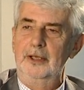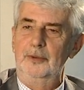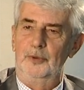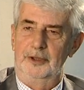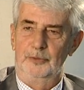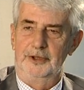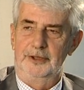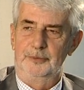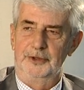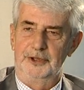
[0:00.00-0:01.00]

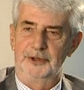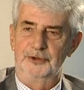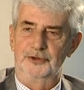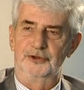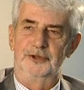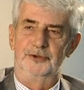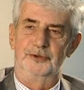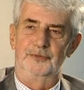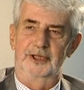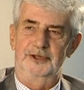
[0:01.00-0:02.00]
We used a series
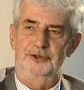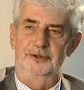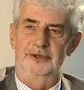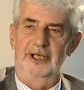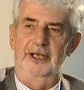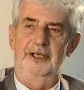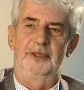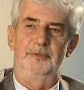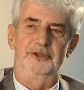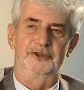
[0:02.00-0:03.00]
of national
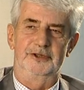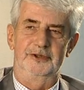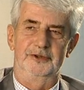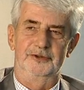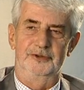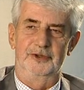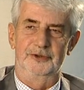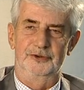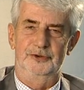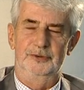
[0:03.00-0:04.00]
academic centres
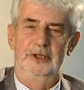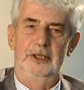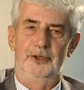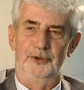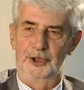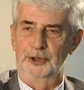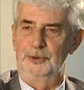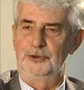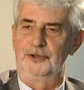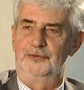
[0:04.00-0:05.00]
as
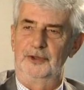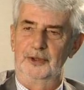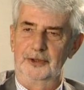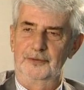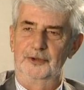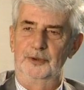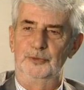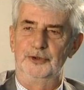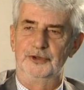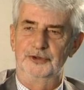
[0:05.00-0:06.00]
nodes, if you like, for
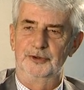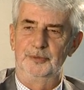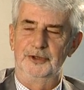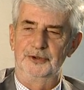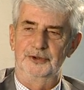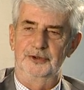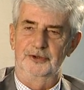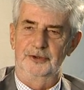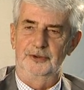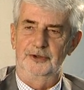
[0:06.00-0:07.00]
onward distribution
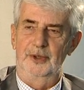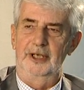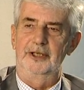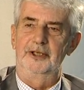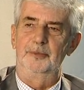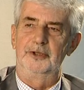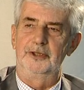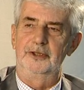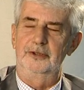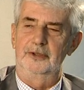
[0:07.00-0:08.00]
to
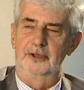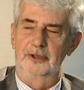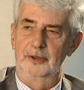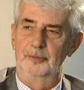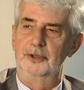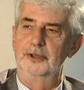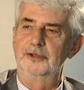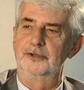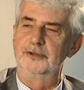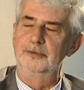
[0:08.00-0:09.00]
academic
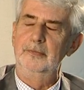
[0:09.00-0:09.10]
laboratories.